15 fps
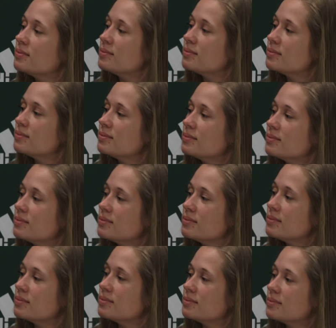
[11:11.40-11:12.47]

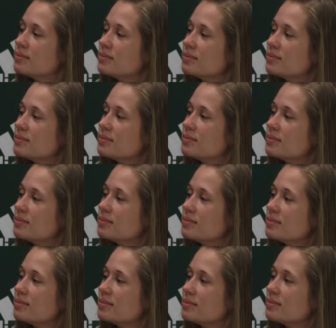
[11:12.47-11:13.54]

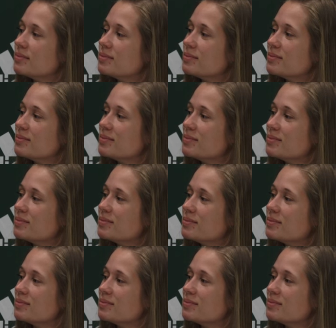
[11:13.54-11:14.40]
This person isn't speaking.